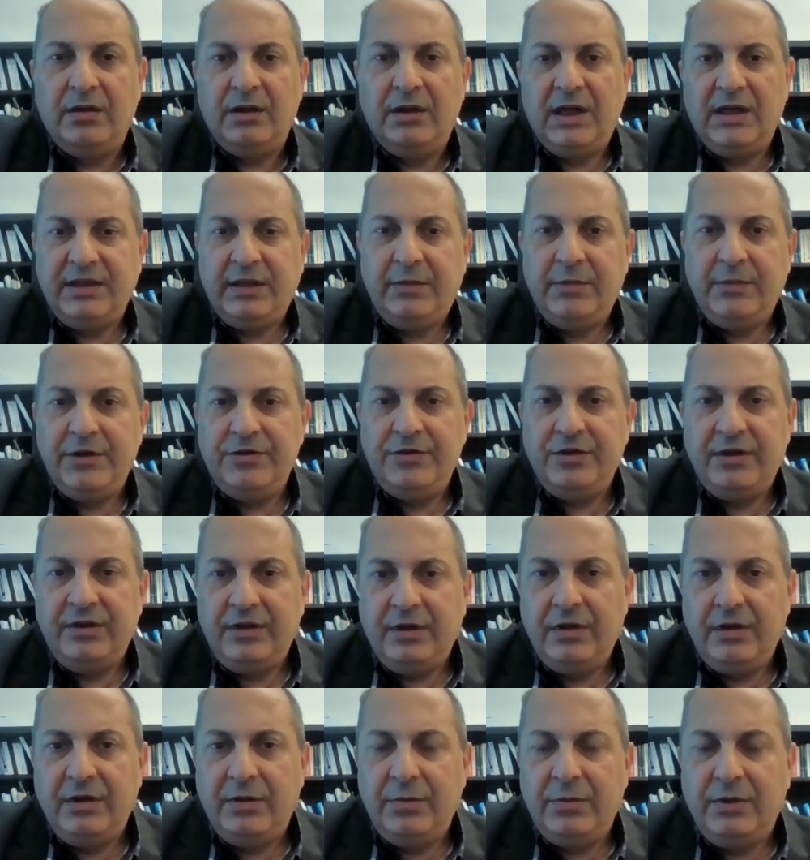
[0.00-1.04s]
As I mentioned
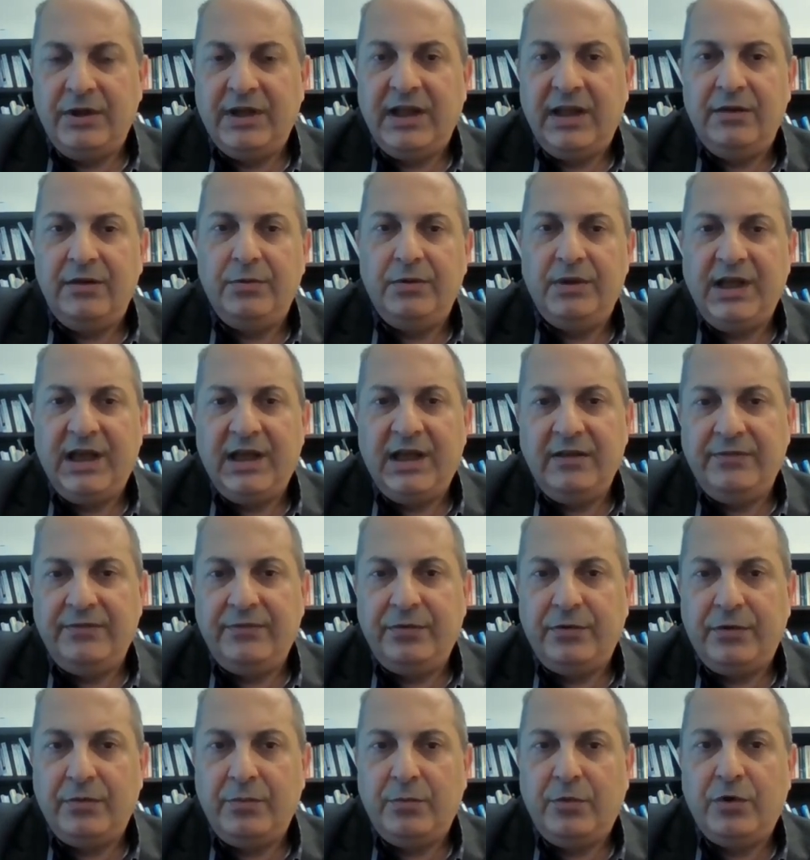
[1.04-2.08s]
earlier, we can do that
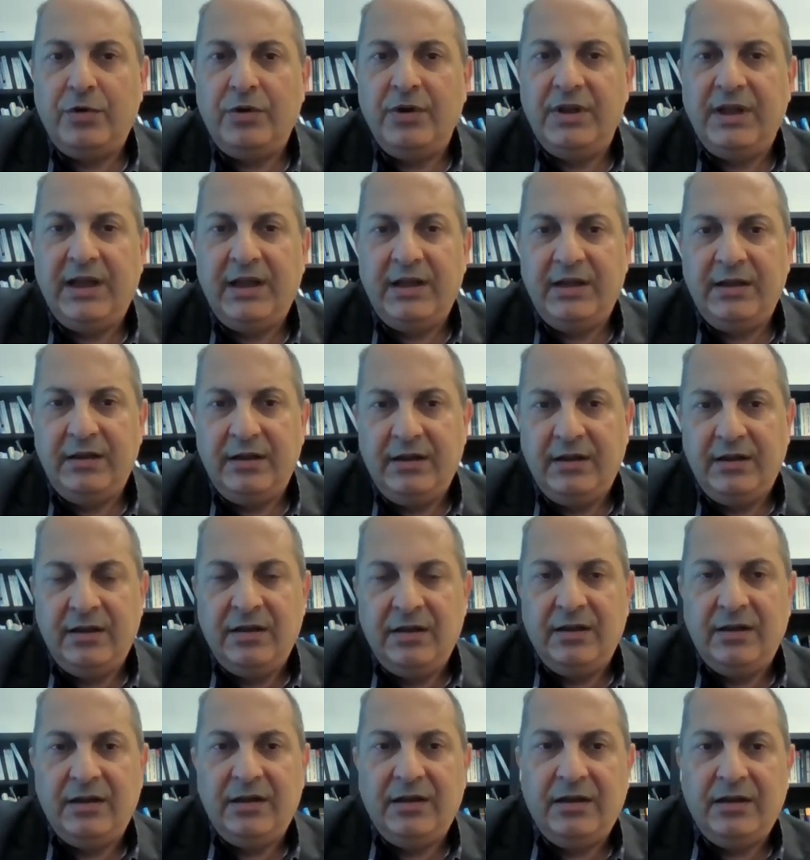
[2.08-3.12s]
for more than
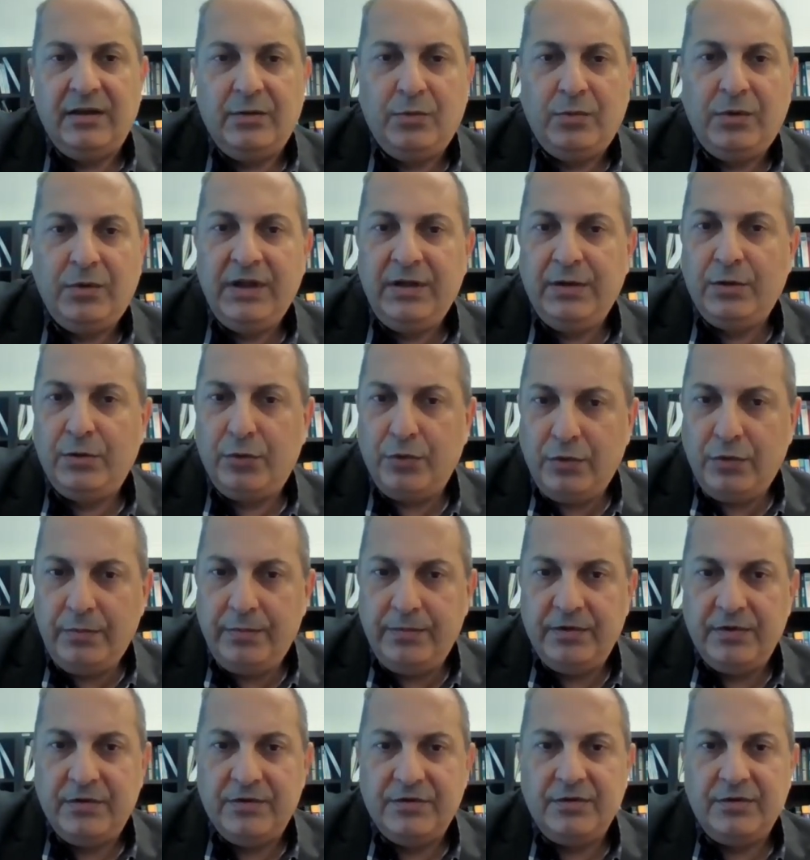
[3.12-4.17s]
one group.
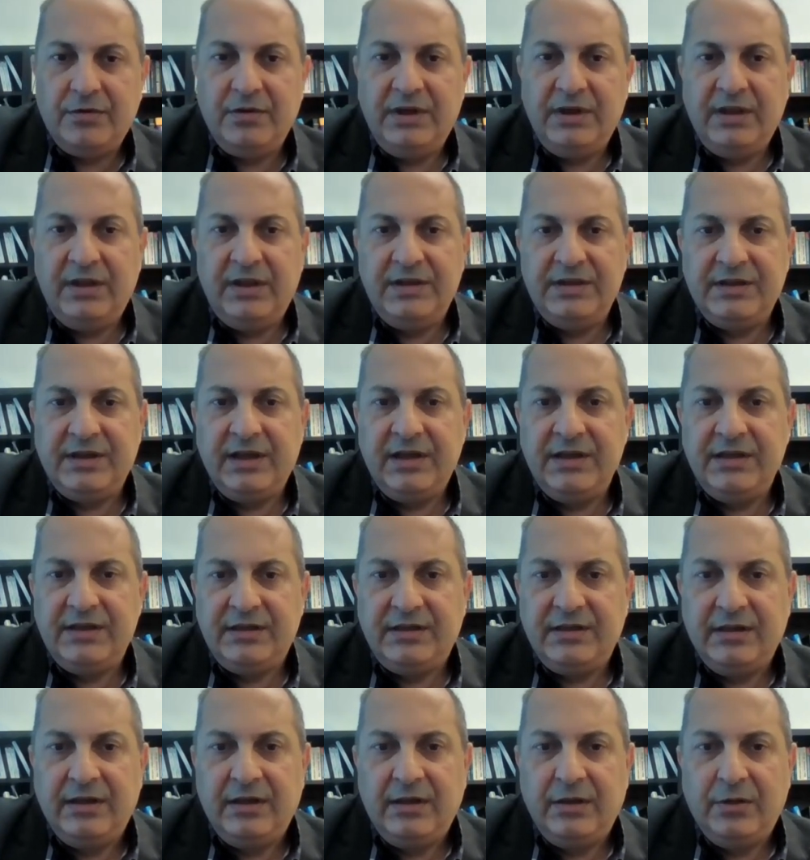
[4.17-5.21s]
So in this
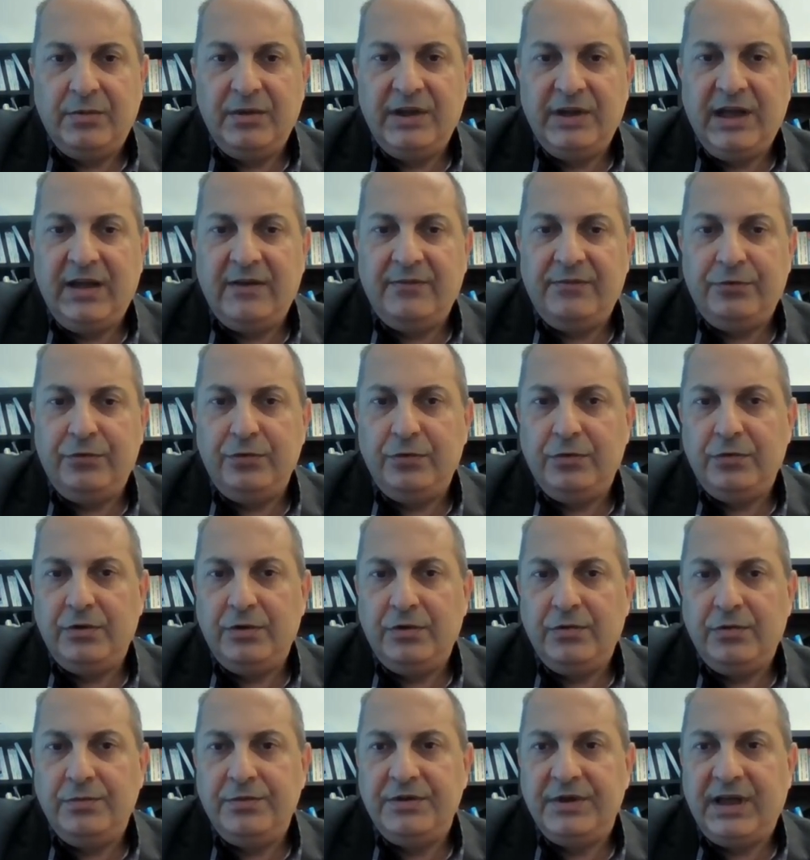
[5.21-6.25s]
case, we have 2
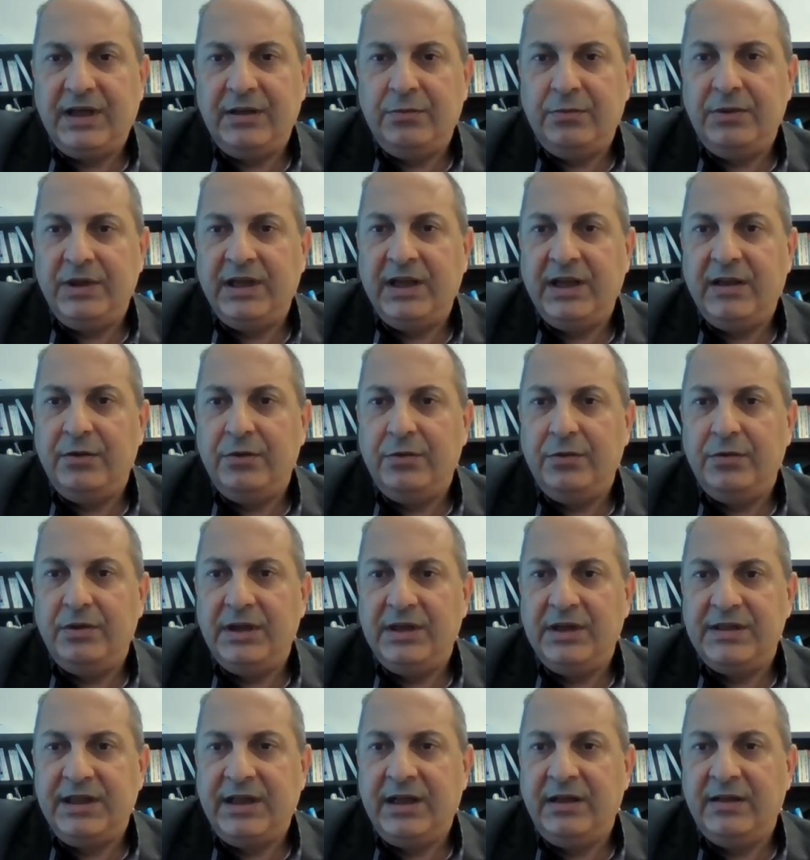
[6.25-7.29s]
groups, and we can do
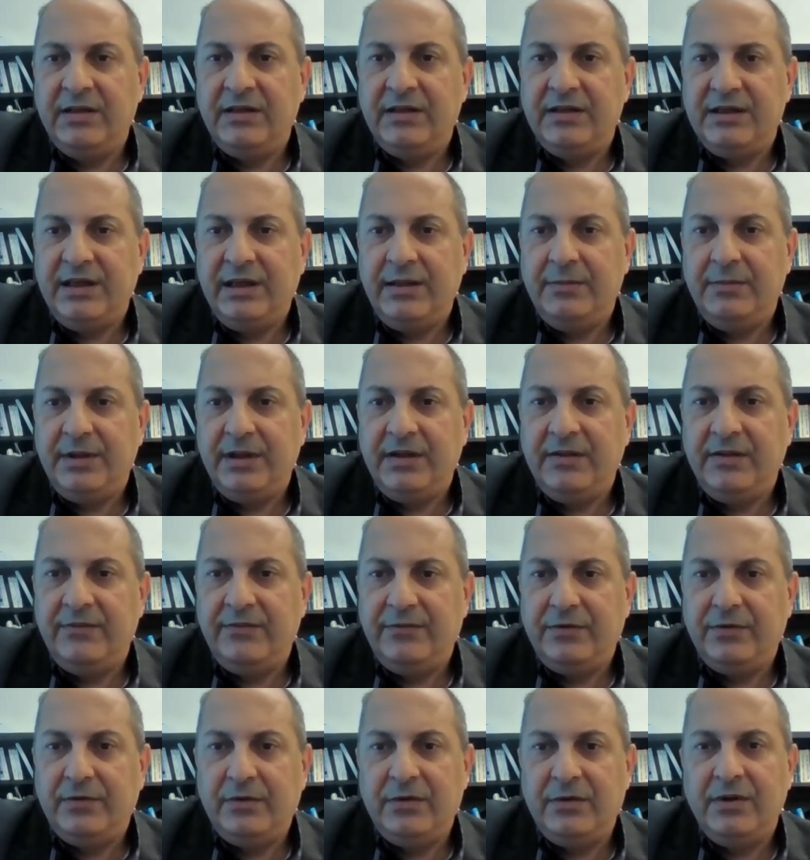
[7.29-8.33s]
exactly the same thing
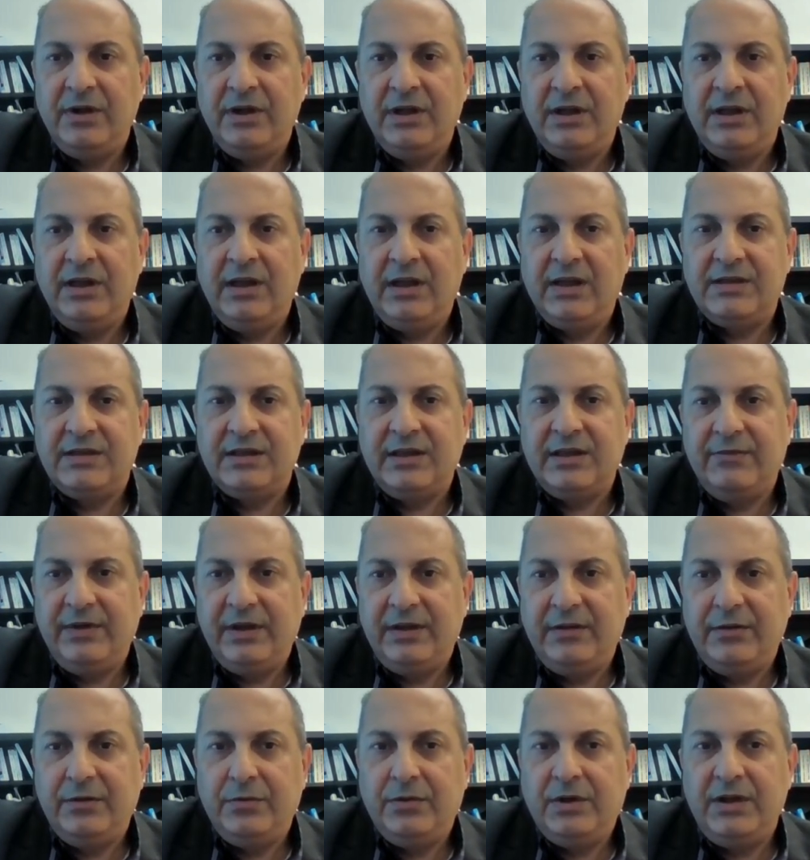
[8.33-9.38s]
for
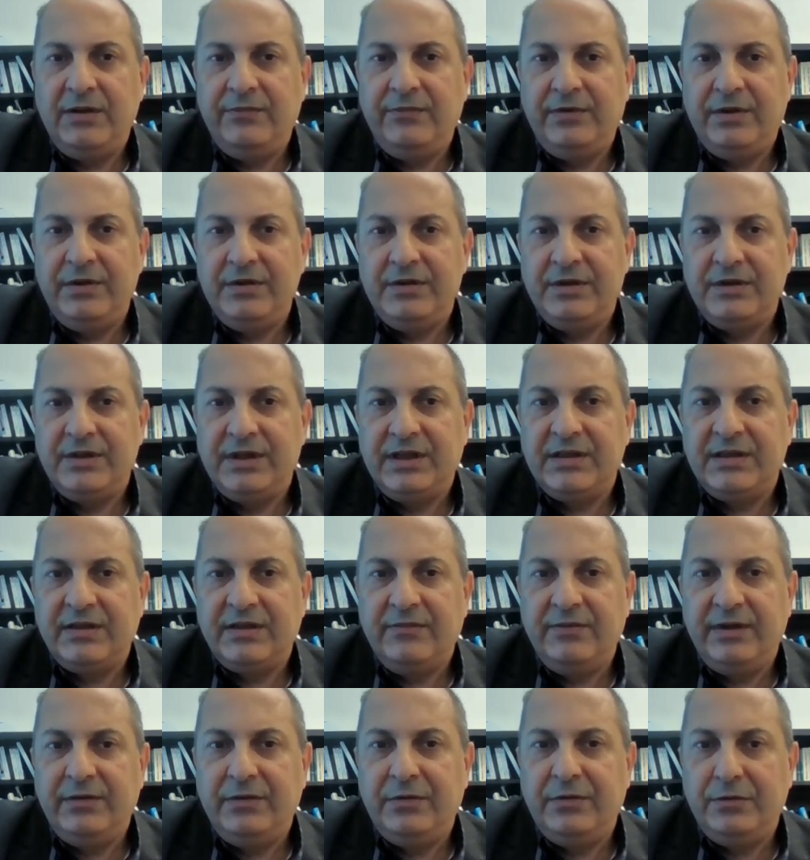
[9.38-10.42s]
excavator 1 versus
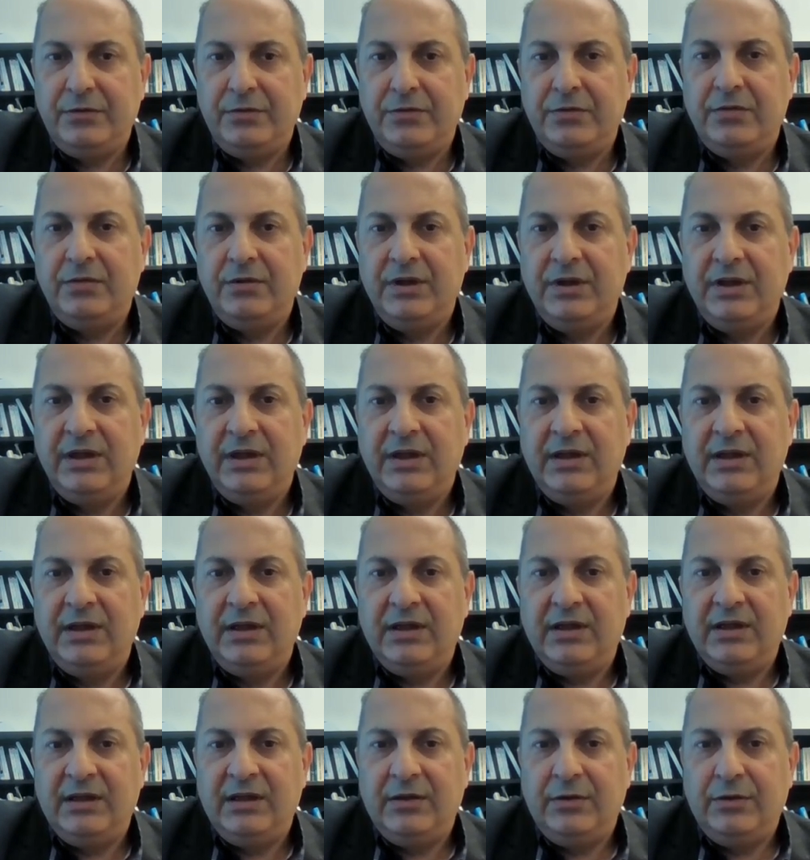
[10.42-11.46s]
excavator 2.
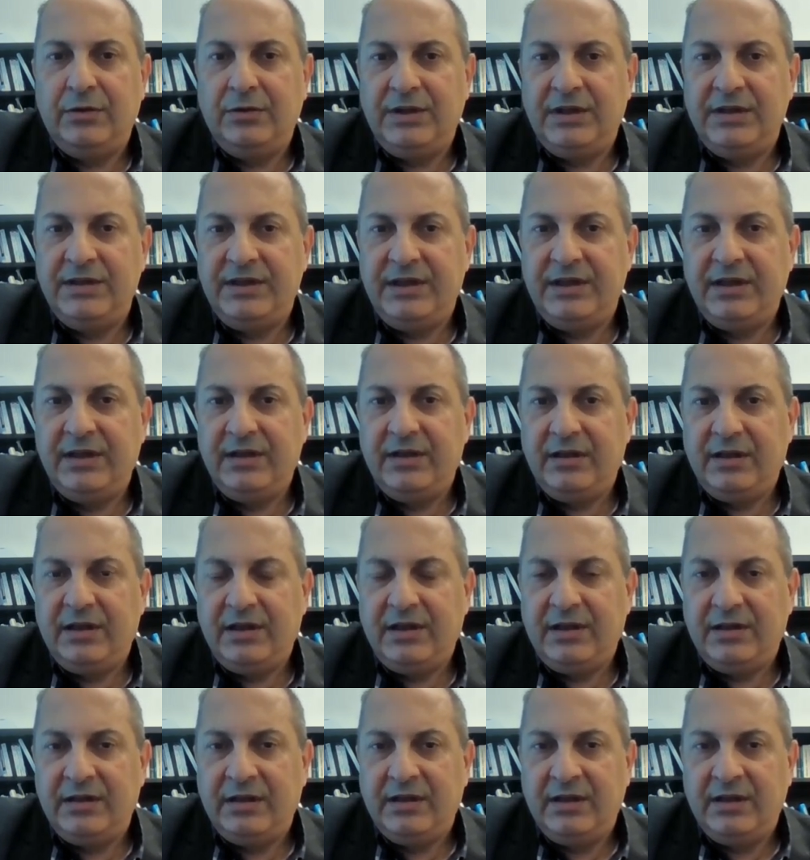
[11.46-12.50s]
Notice here
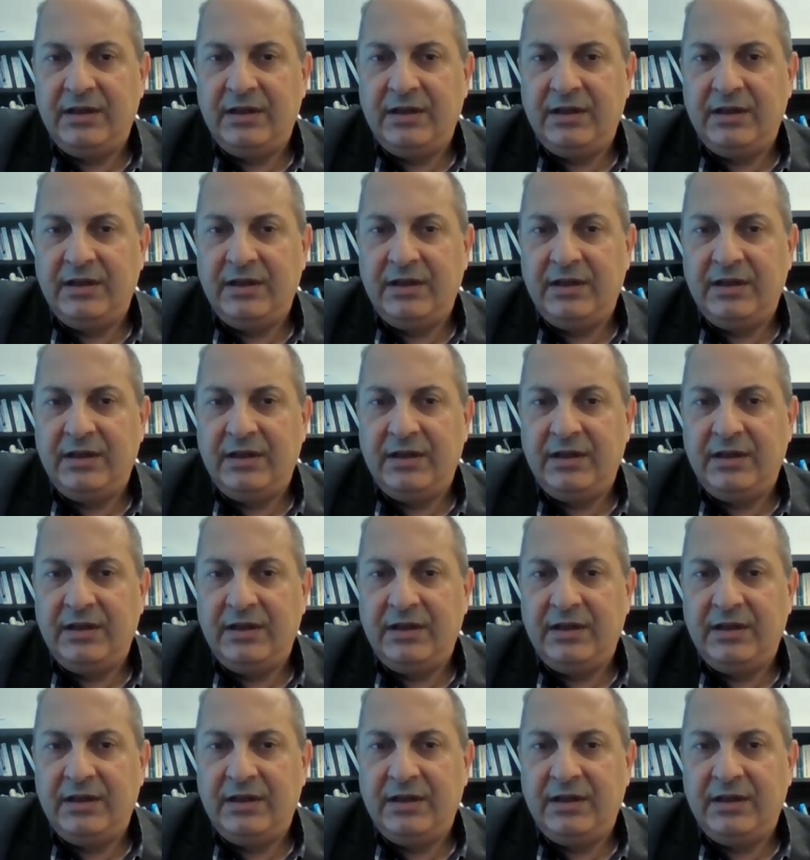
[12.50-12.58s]
the